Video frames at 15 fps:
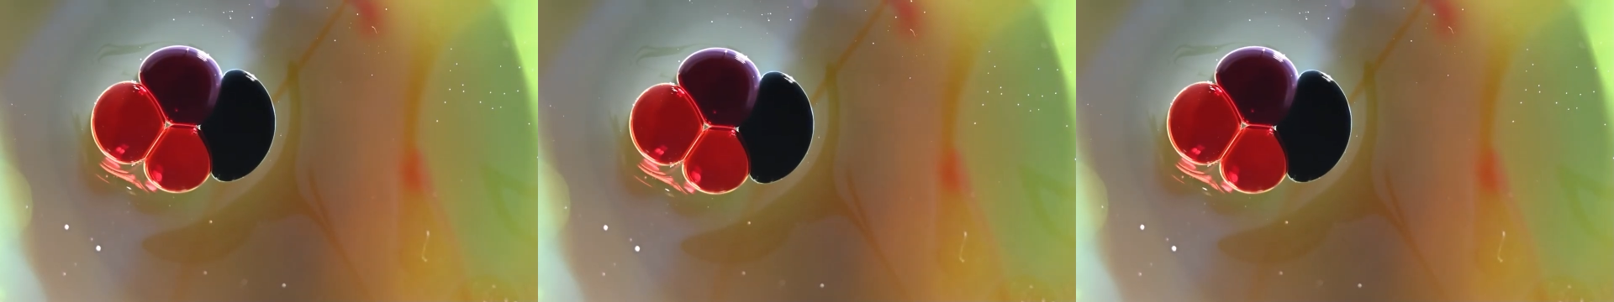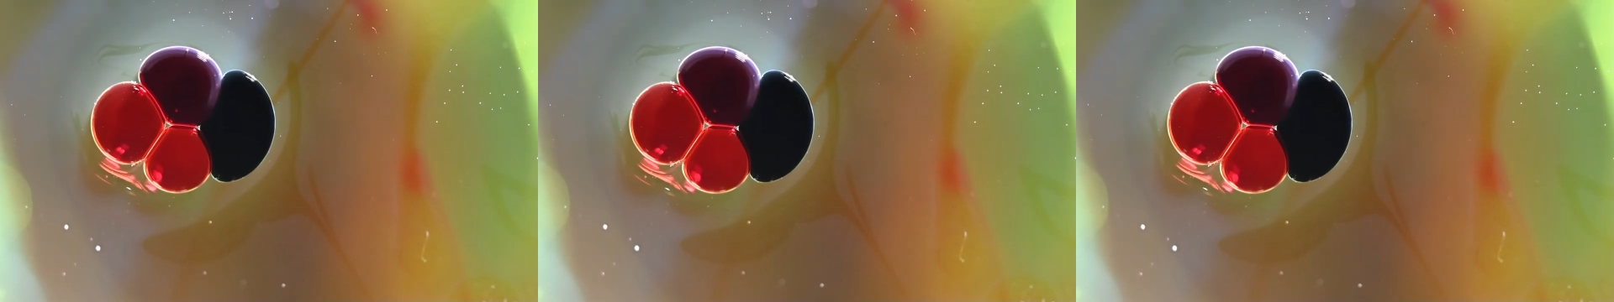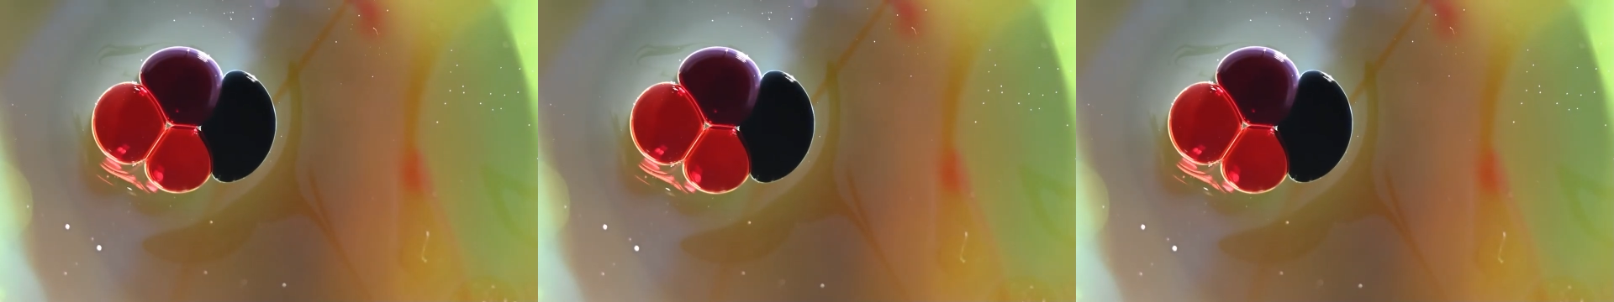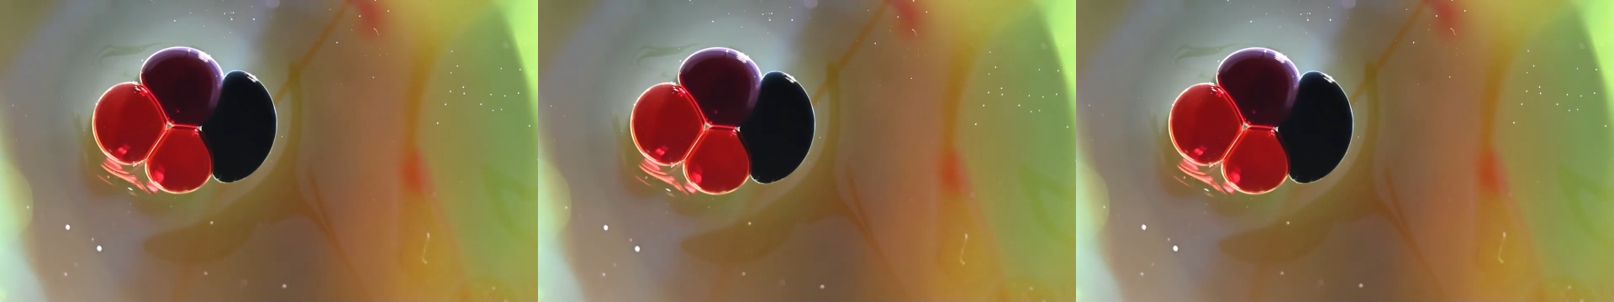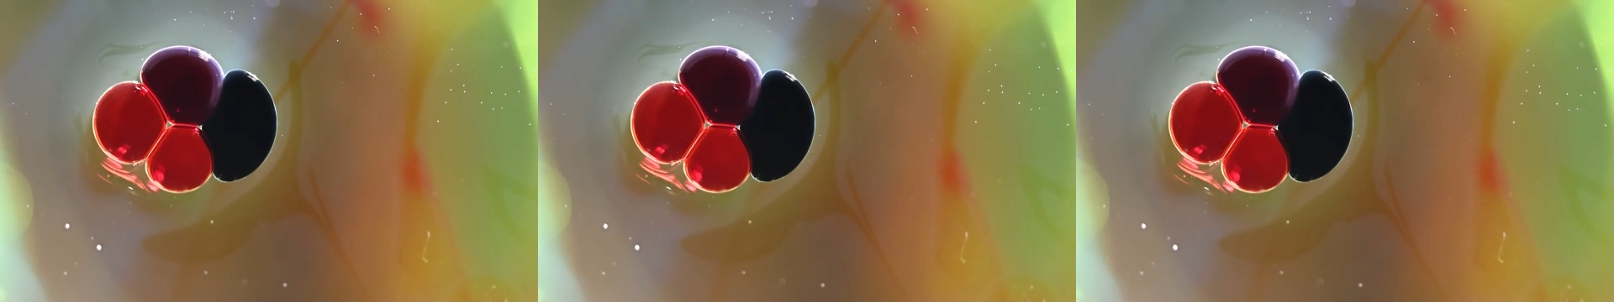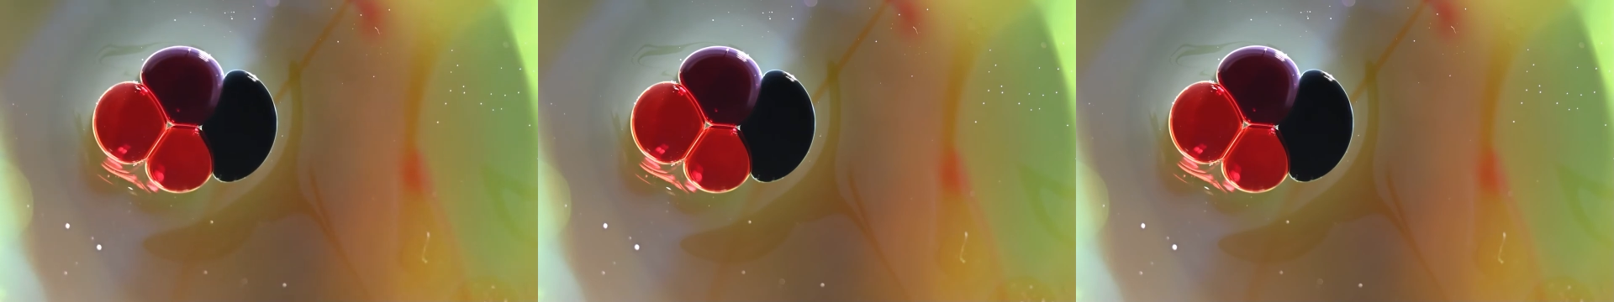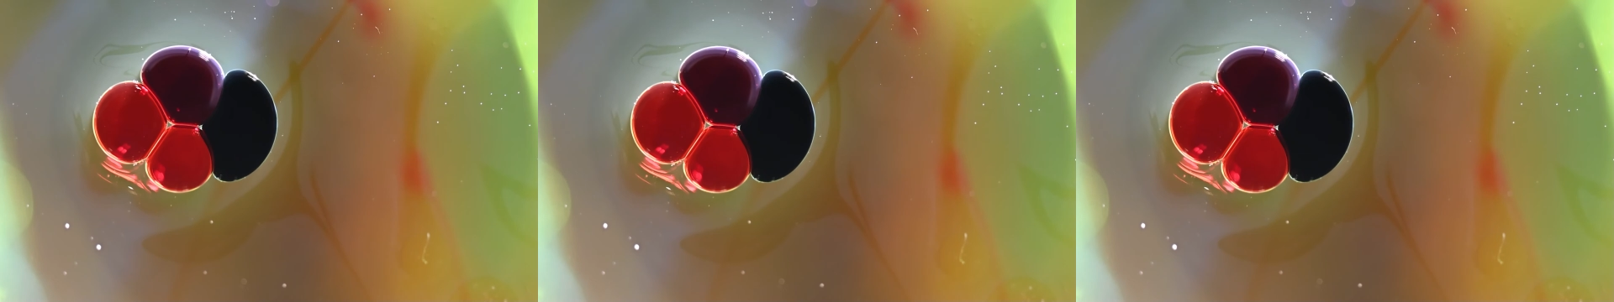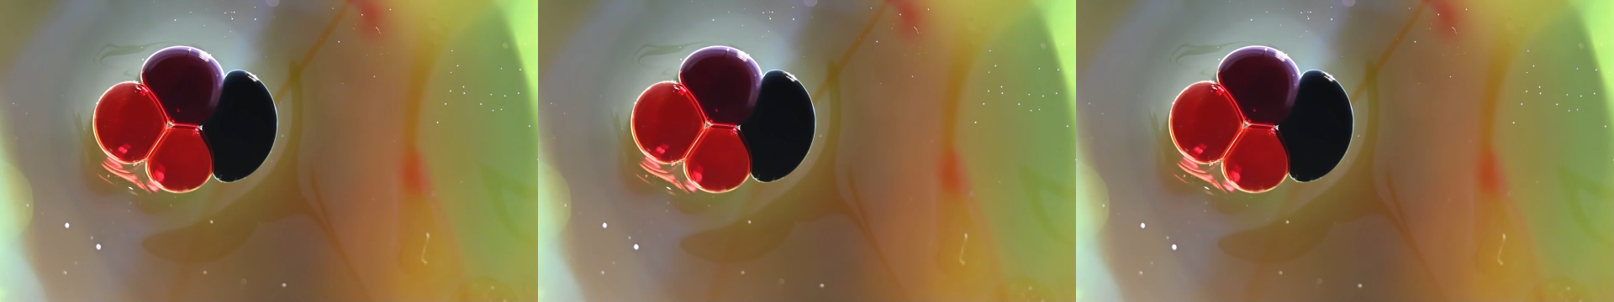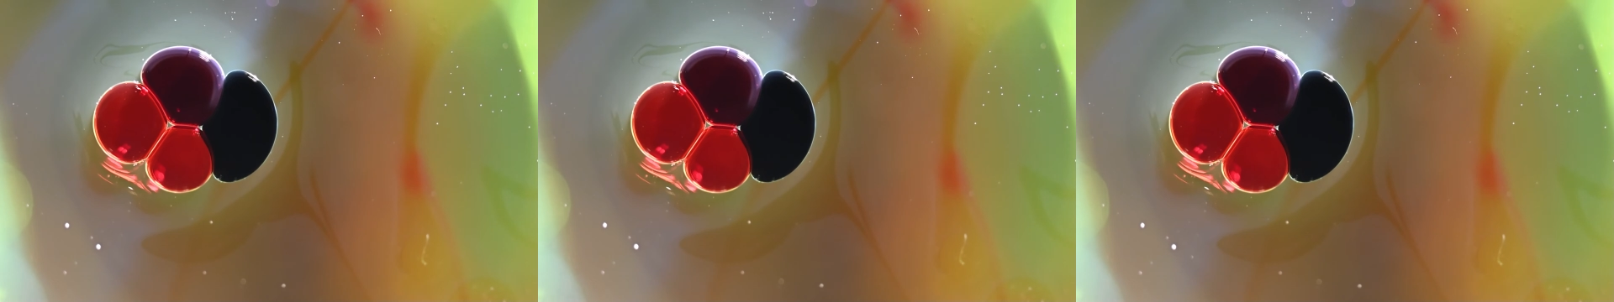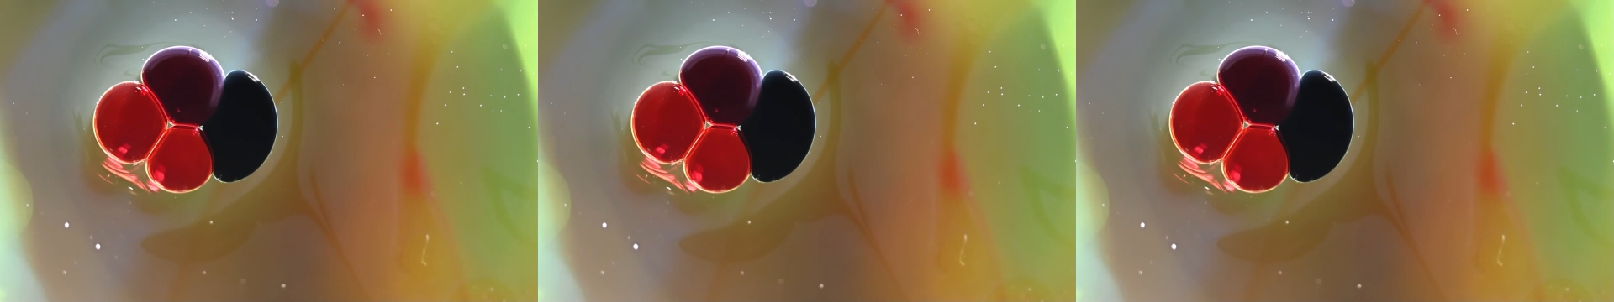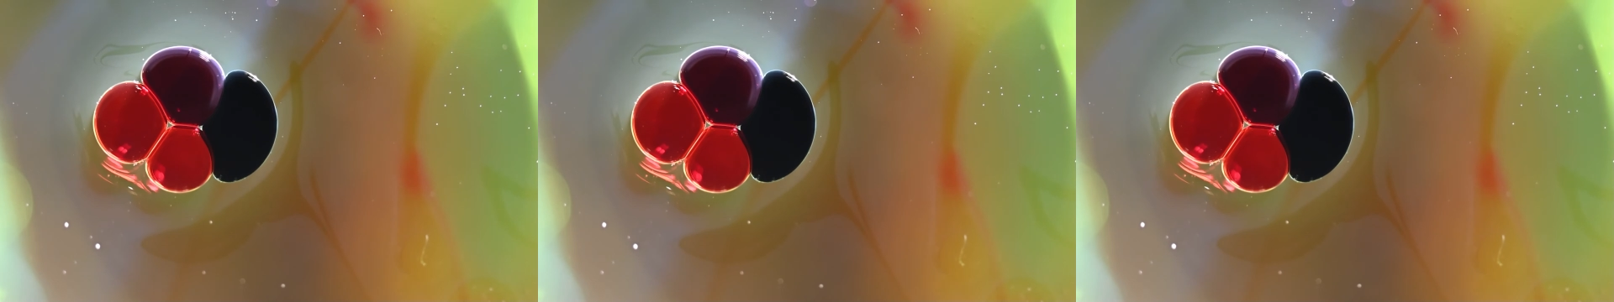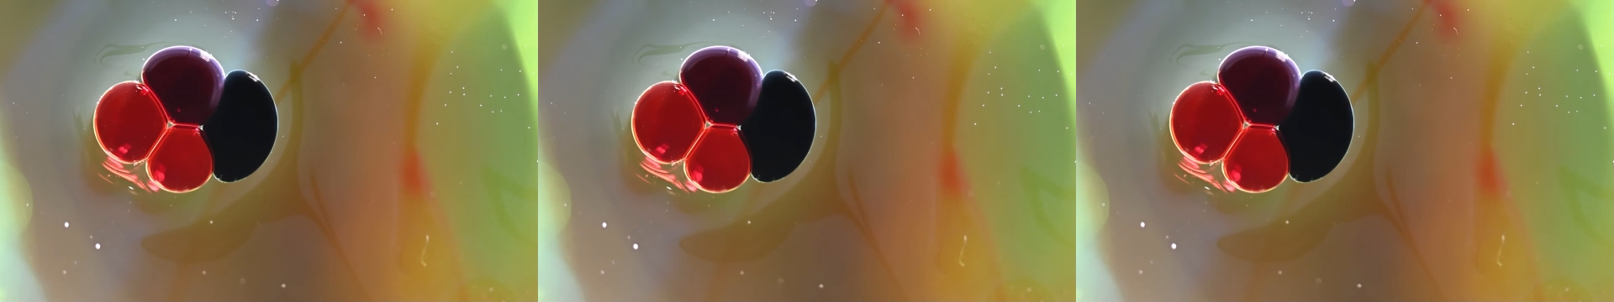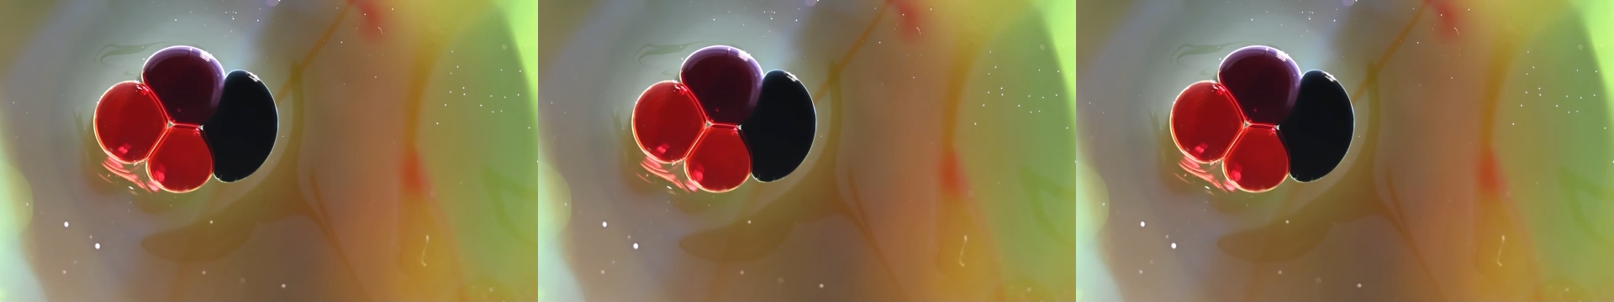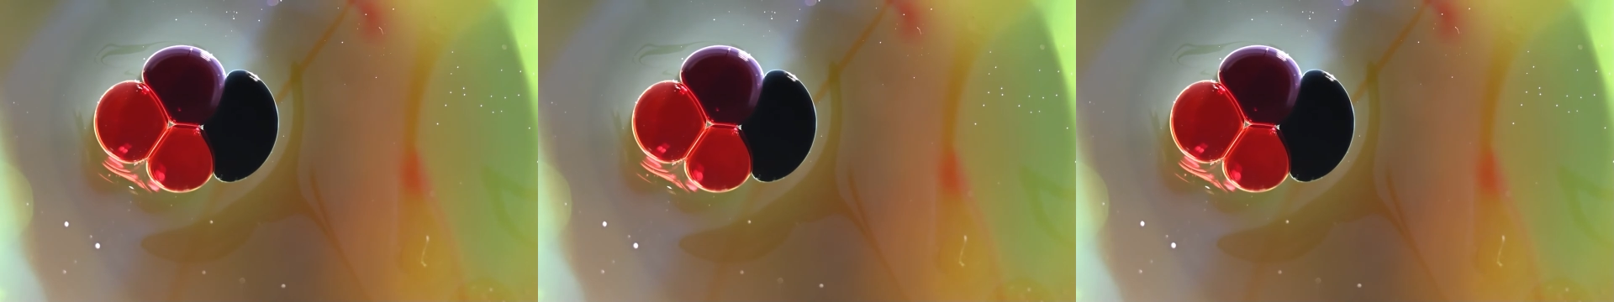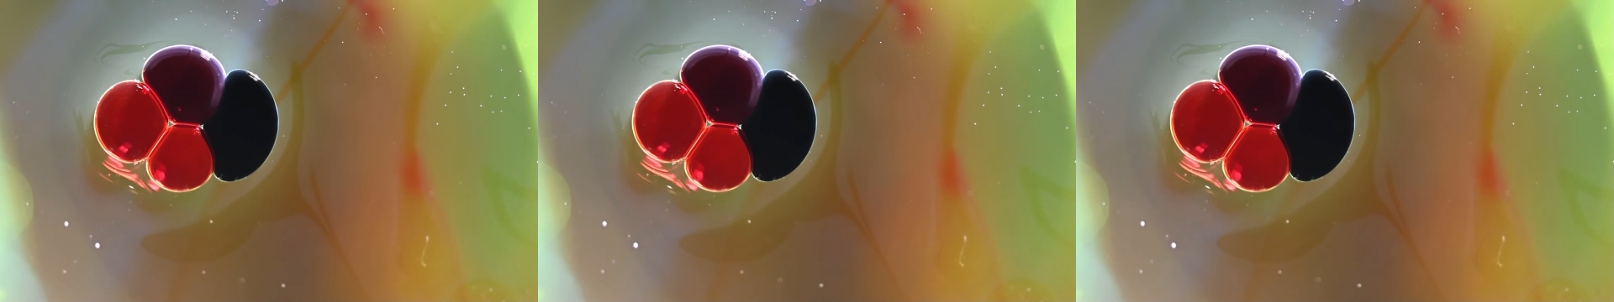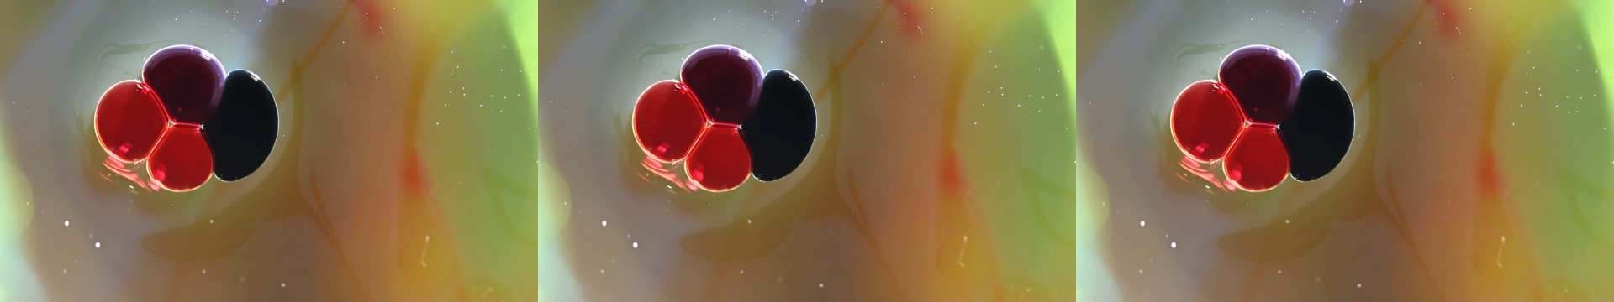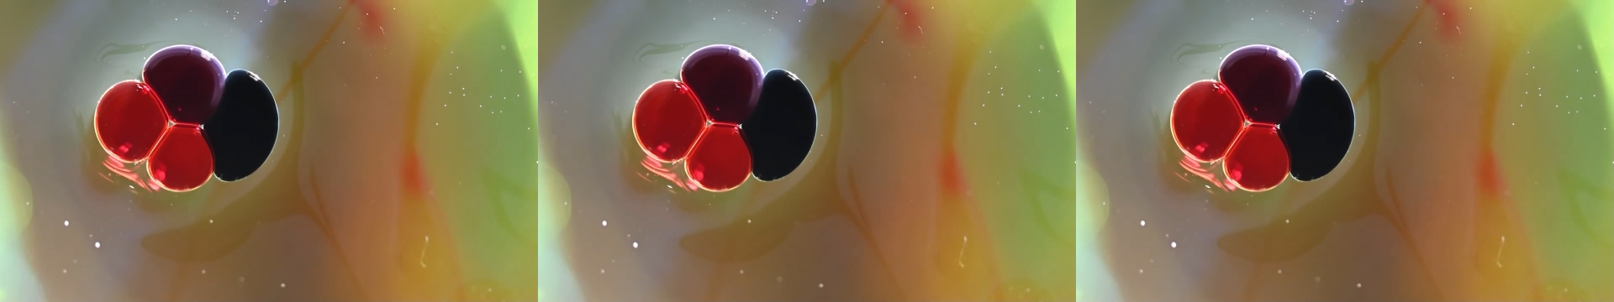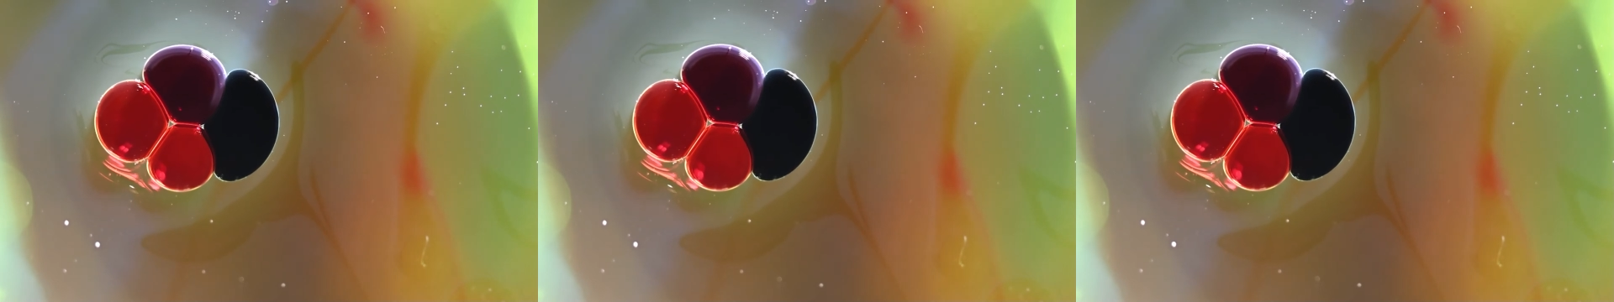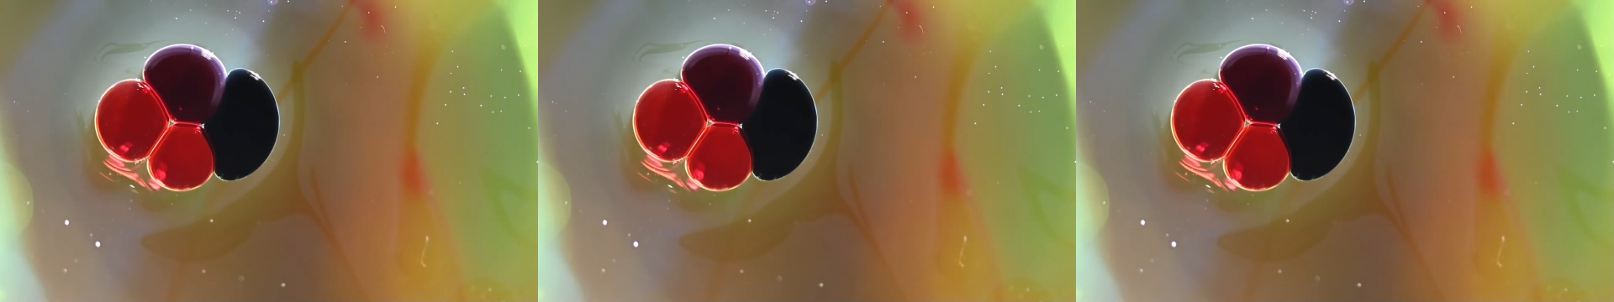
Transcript: No face is visible, so there are no lips to read.